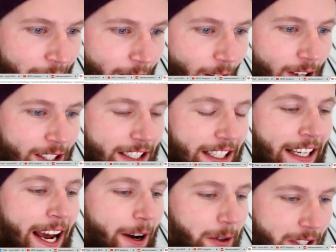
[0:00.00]

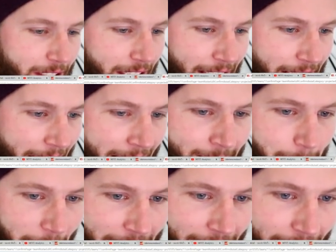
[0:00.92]
Gostkowski as
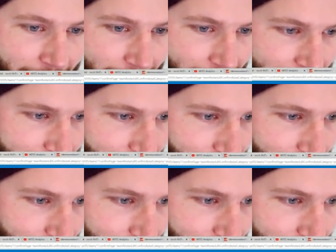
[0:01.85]
my kicker.